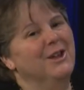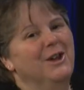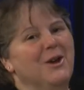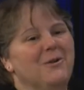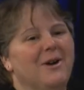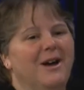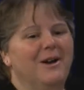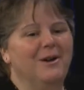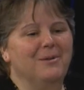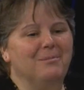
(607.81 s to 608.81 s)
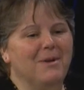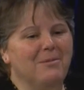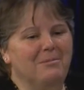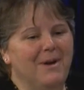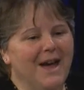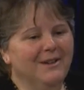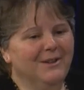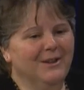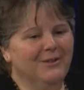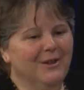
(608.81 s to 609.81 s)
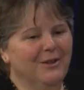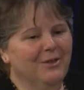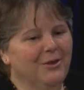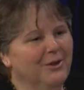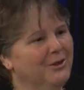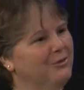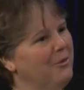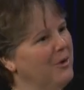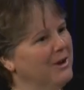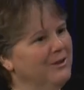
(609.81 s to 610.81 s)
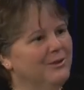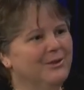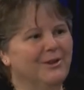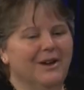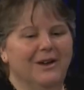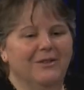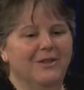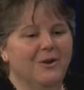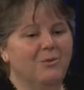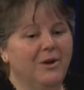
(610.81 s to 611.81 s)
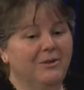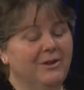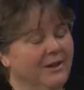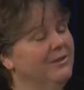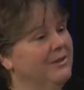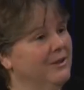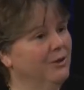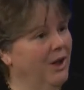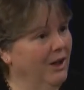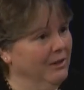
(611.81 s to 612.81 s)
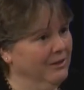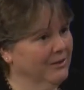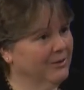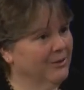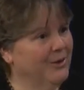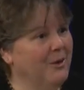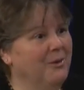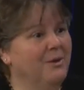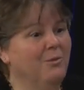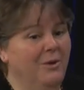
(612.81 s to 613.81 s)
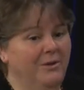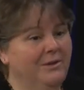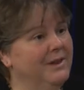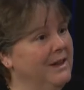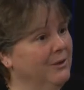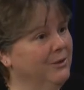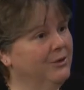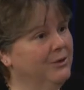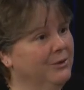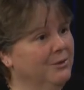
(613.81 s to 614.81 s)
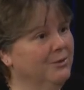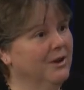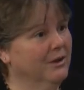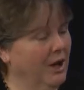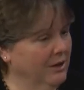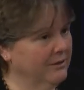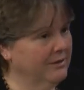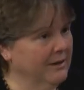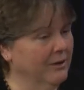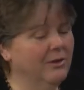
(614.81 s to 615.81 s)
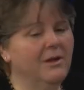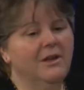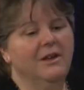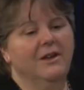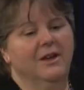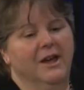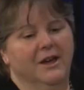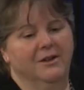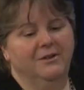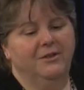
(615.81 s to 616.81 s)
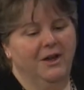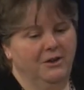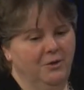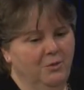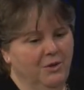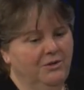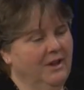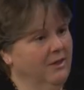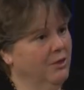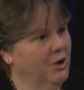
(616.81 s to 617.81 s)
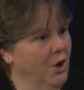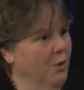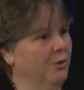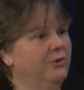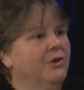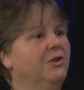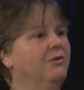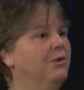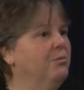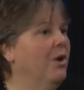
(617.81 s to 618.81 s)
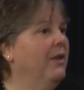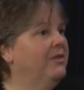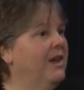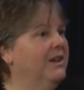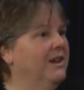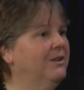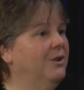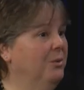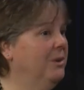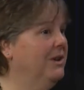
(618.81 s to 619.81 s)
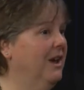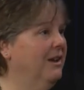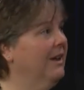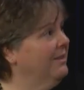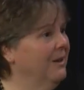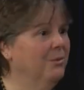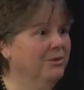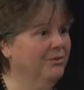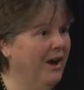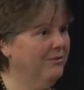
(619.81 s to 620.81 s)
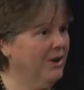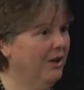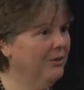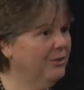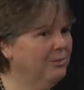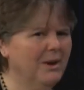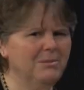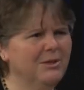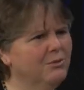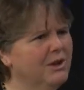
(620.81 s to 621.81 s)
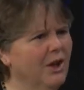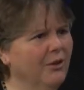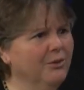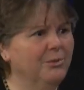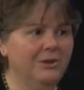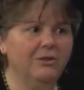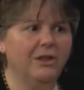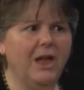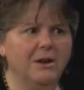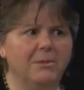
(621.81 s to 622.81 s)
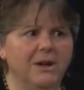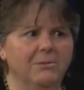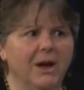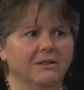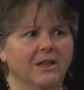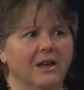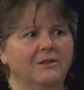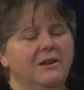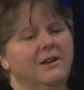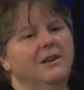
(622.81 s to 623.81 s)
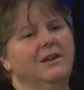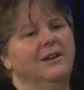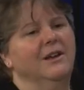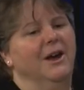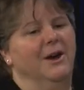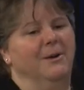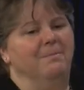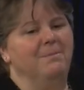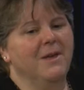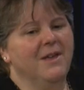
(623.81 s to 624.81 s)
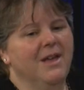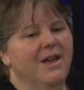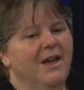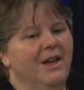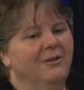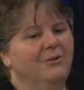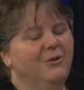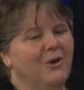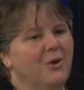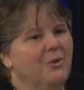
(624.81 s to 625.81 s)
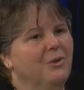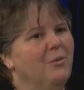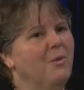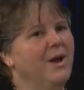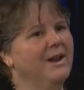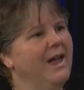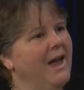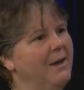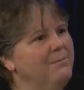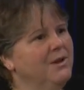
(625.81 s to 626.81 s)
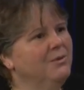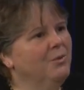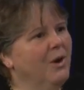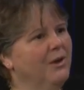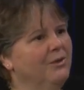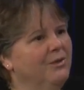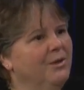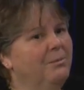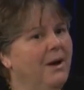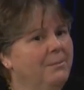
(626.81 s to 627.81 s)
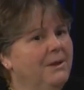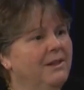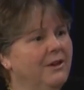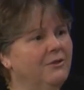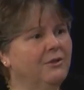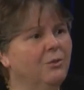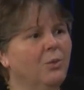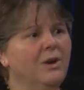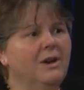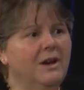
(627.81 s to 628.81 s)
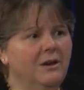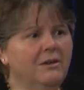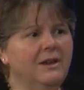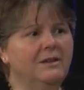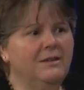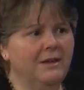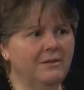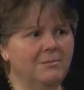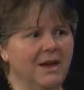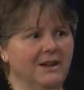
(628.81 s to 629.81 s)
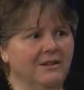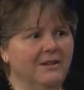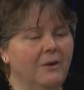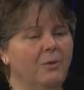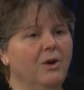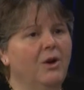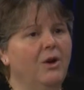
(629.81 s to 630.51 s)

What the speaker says: You know, back in the 30s, 40s, there was a seal cull. So it was legal to cull a seal. And then you would take the nose, and if you brought that in, you would get, I think it was $5, might have been $3, which was a lot of money back then. And so what happened was the populations were nearly decimated. They were